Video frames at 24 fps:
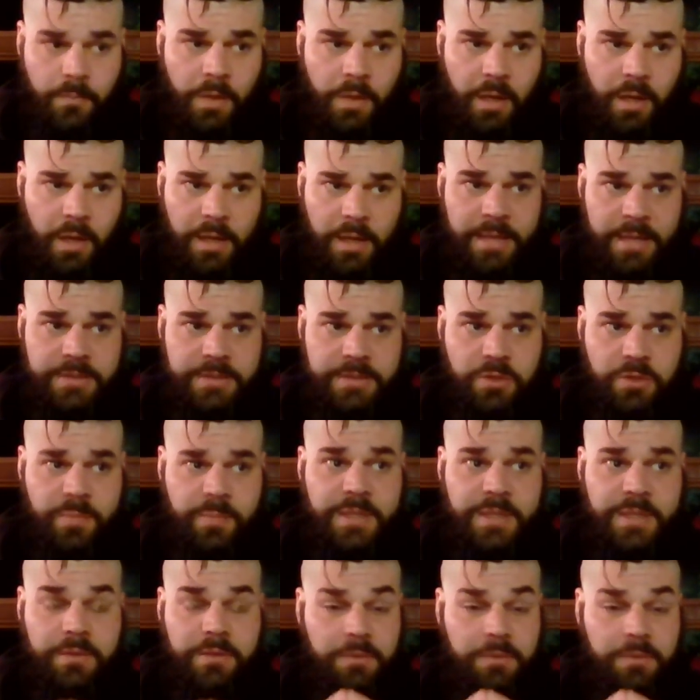It took
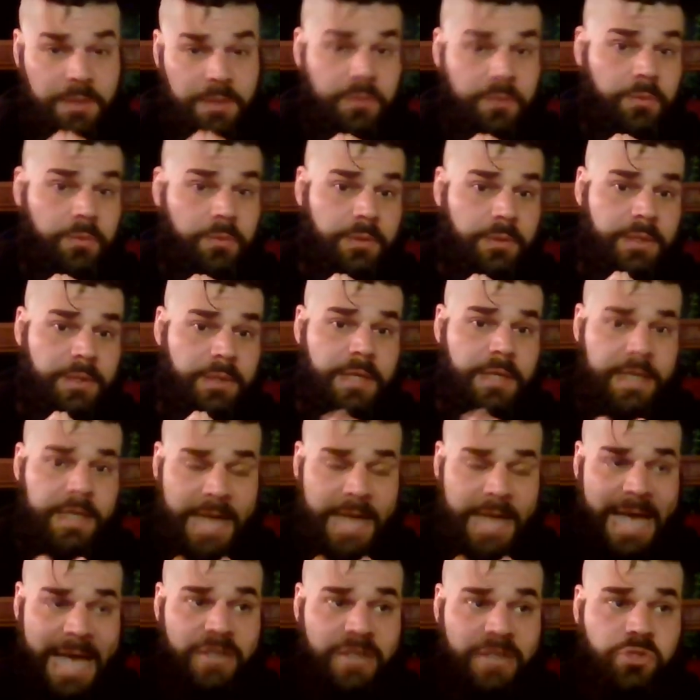me literally, and
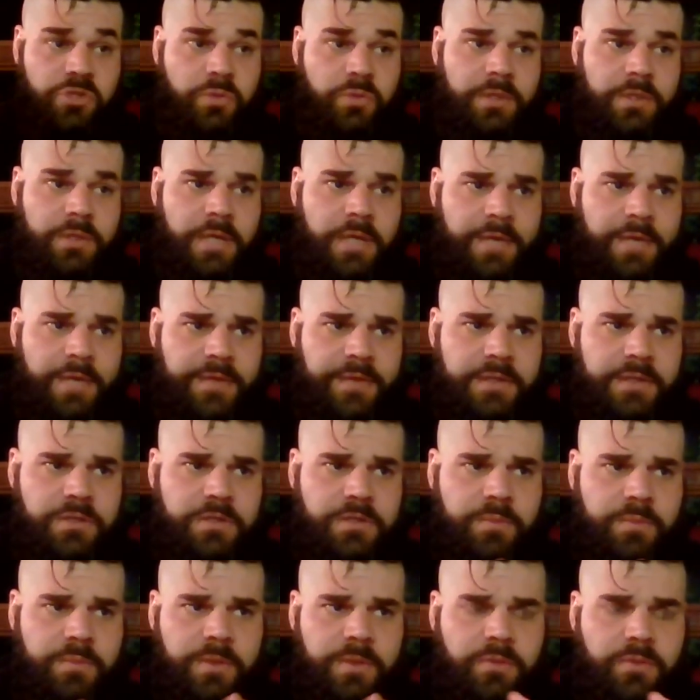actually, I think it
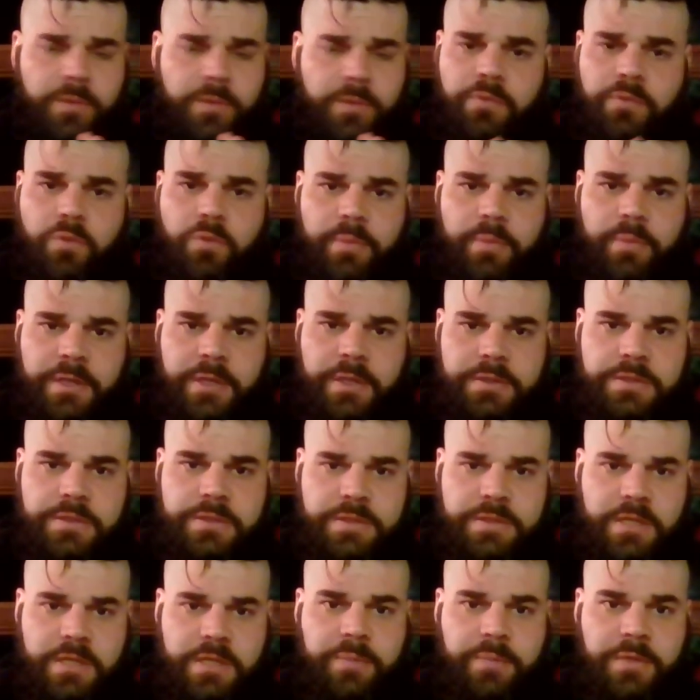took me 3 or 4 minutes
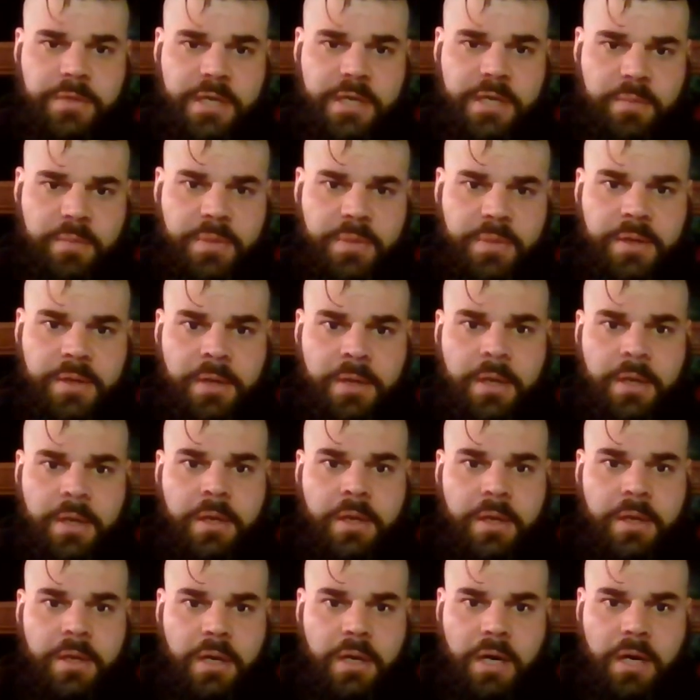to set up the campaign.
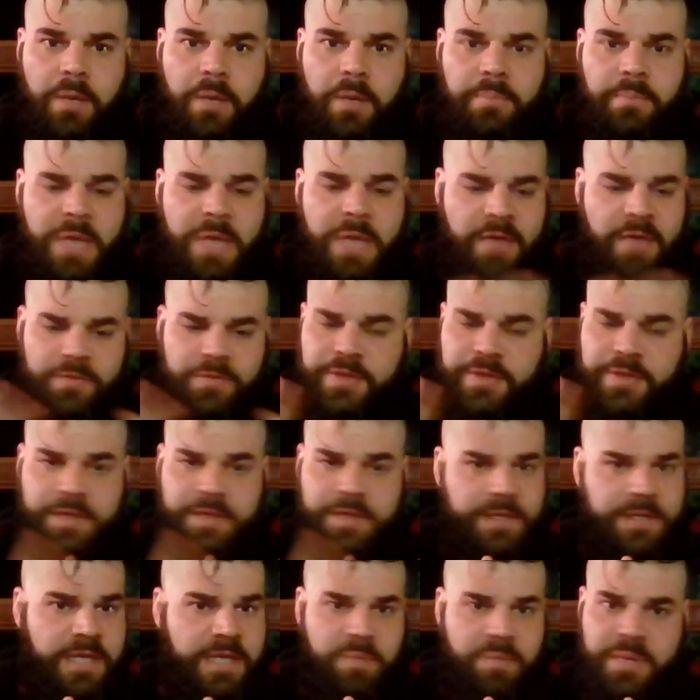Everything in
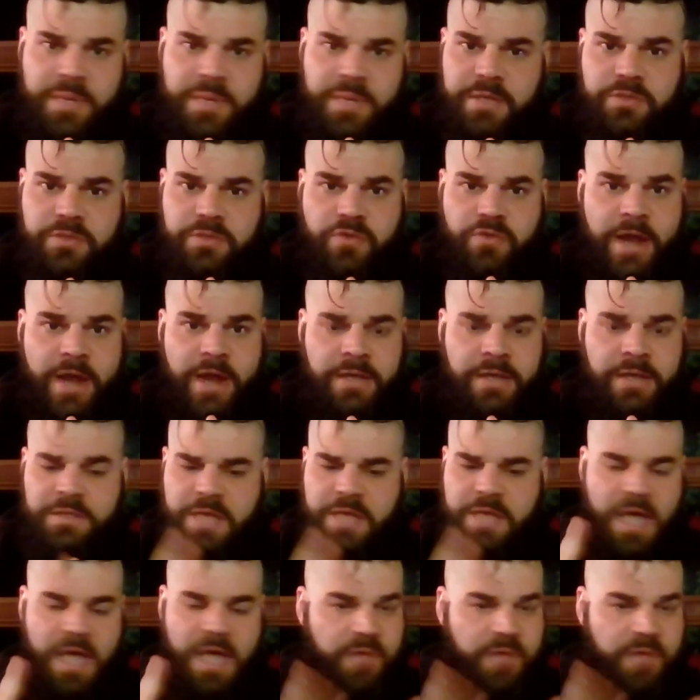the campaign is tracked.